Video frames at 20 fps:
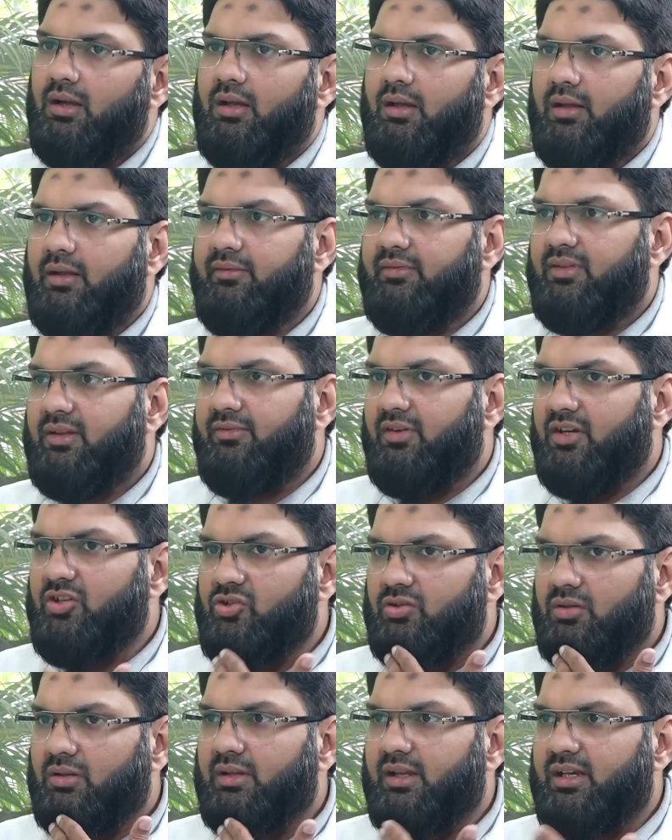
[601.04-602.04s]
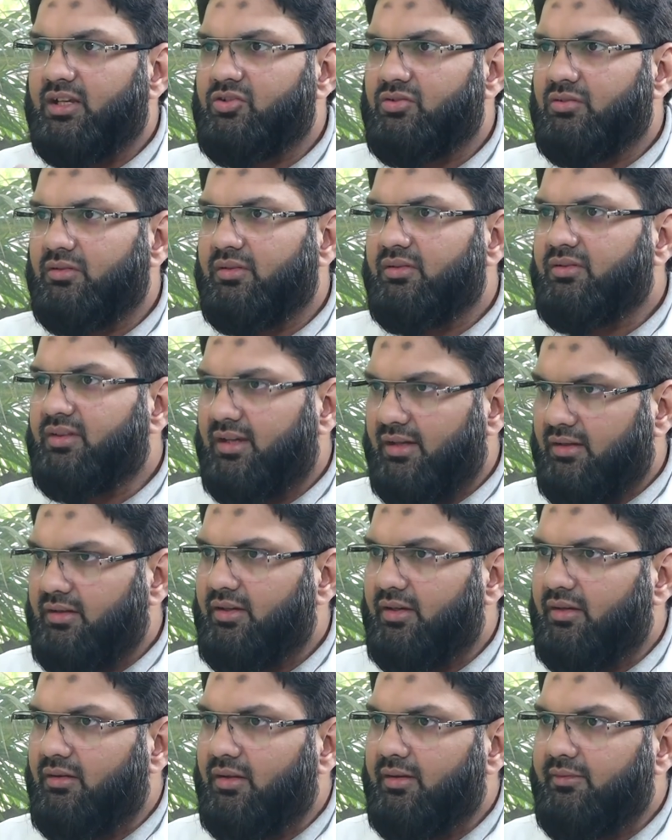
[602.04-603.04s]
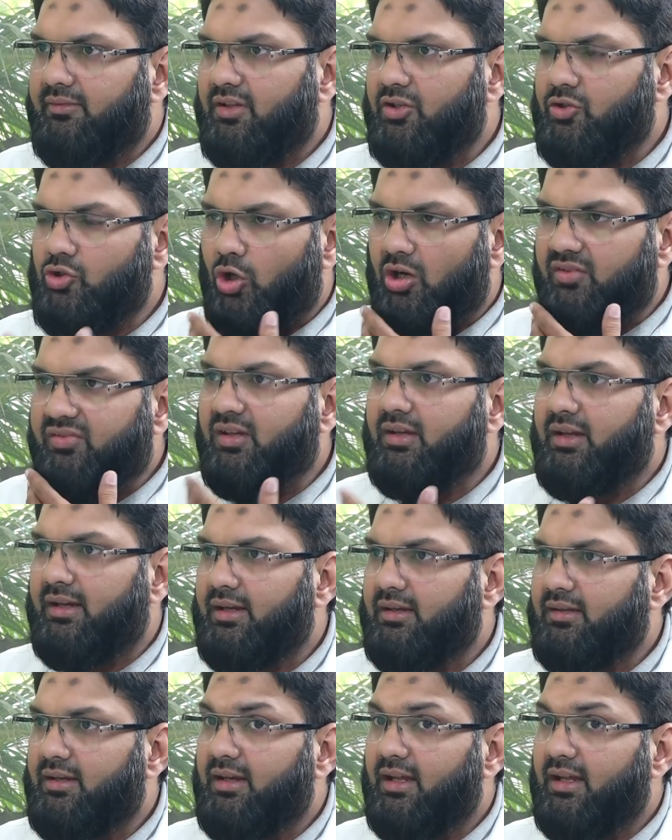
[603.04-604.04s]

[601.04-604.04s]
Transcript: if the functional correction is corrected, if the jaws are corrected,